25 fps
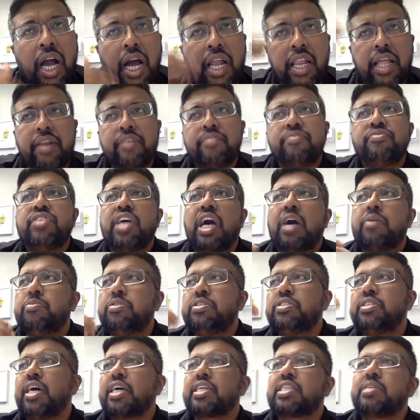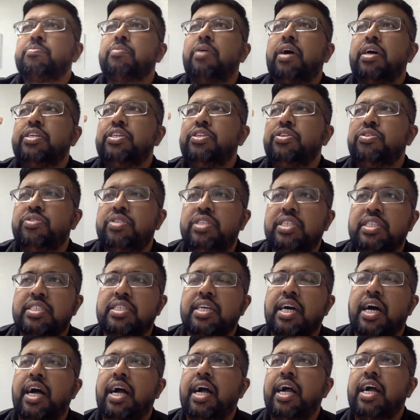A lot of time we talked about,
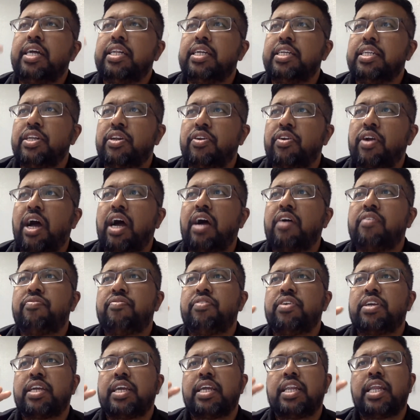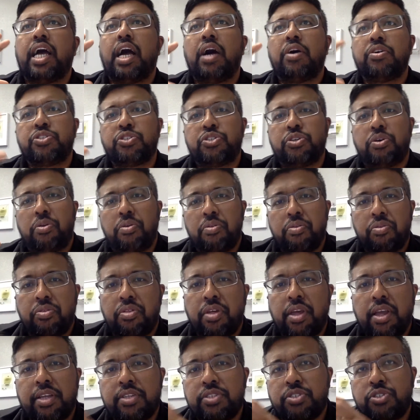design and graphic and how certain
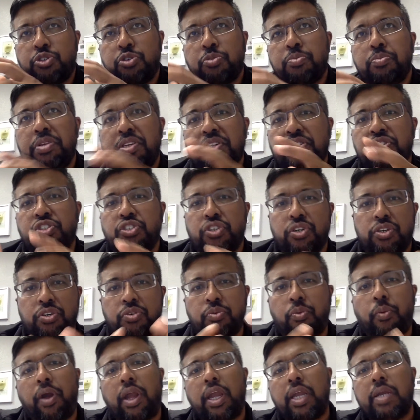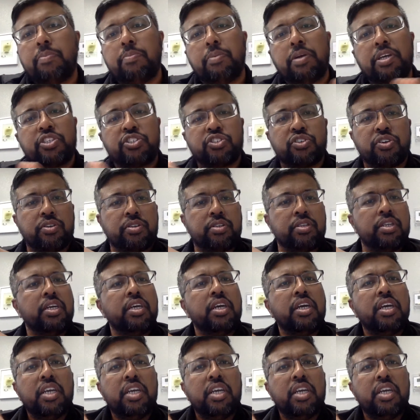things should be in a certain way based on,